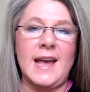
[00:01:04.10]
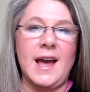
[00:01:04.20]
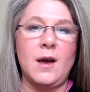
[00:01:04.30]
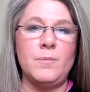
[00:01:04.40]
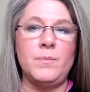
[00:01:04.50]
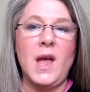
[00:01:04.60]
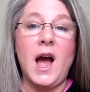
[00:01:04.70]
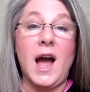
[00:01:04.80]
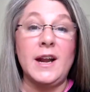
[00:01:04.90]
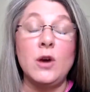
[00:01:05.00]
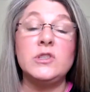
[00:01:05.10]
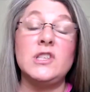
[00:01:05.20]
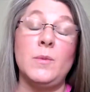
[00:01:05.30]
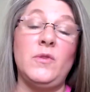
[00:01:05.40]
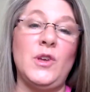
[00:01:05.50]
um, I know
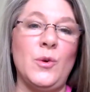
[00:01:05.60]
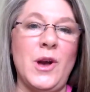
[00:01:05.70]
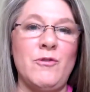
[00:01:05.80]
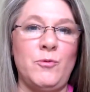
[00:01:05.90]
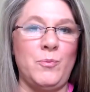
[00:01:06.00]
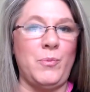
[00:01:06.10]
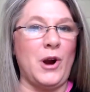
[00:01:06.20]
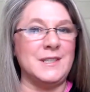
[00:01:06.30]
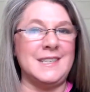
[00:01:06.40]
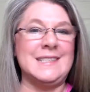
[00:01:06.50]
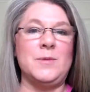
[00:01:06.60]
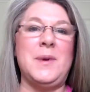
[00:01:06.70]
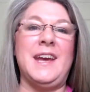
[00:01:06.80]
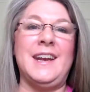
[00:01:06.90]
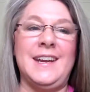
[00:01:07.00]
some of you have
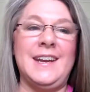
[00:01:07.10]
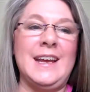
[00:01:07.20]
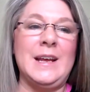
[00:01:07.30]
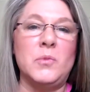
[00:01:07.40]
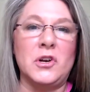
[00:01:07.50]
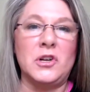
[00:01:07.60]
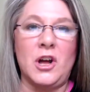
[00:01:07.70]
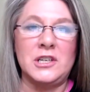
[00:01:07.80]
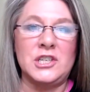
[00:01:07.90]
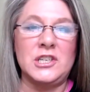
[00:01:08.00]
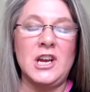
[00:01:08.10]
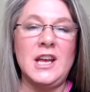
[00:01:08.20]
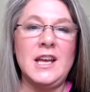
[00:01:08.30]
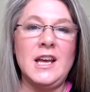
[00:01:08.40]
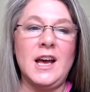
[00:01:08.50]
participated in book launch
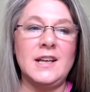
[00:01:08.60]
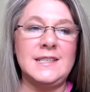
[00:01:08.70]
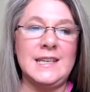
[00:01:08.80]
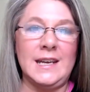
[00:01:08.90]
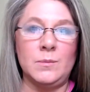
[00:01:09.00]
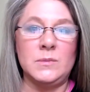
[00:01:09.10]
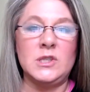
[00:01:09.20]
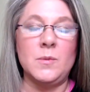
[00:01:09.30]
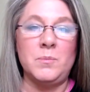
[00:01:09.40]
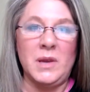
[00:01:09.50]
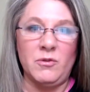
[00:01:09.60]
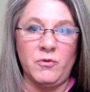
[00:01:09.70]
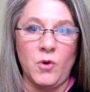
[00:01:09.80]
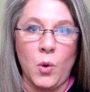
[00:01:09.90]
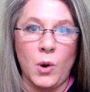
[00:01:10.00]
teams
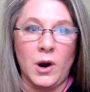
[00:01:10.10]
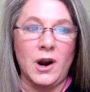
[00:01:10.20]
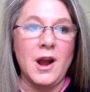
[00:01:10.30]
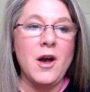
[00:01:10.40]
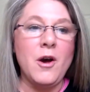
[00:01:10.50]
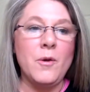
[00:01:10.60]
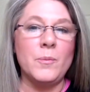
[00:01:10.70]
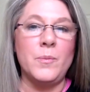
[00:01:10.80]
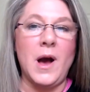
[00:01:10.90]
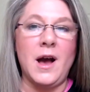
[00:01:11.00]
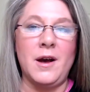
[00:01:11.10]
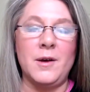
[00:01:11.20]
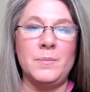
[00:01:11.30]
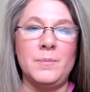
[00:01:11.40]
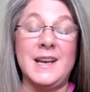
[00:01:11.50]
before
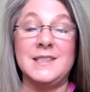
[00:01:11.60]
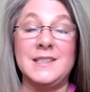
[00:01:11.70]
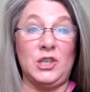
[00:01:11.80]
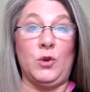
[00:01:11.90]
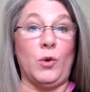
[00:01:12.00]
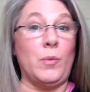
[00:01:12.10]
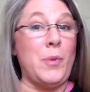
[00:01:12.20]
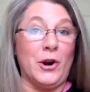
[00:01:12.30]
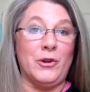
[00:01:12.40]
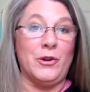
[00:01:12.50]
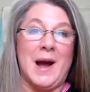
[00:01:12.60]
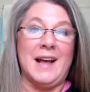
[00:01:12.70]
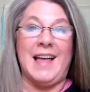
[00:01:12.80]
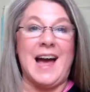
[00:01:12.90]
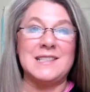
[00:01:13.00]
um, because you were part of my
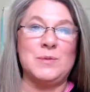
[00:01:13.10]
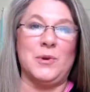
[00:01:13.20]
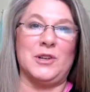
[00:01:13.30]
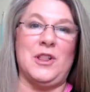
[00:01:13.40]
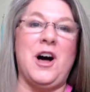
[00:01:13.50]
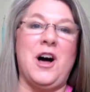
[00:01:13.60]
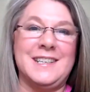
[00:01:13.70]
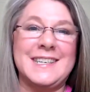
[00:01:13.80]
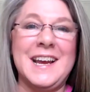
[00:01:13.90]
last book launch.